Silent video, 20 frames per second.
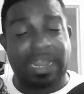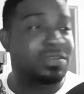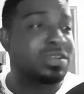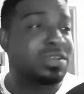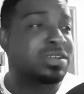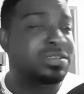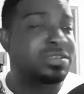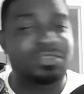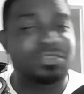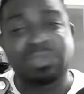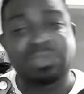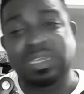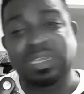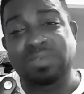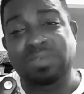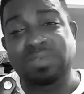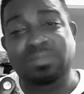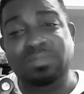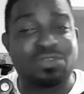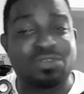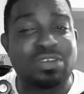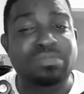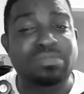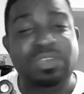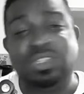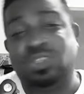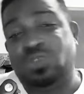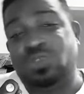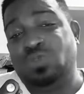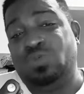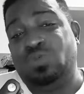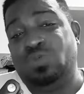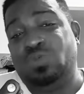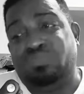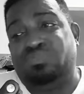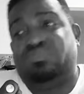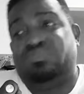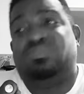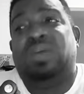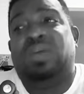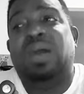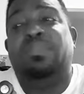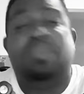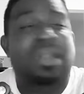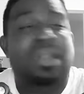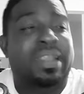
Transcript: to be able to commit to a play.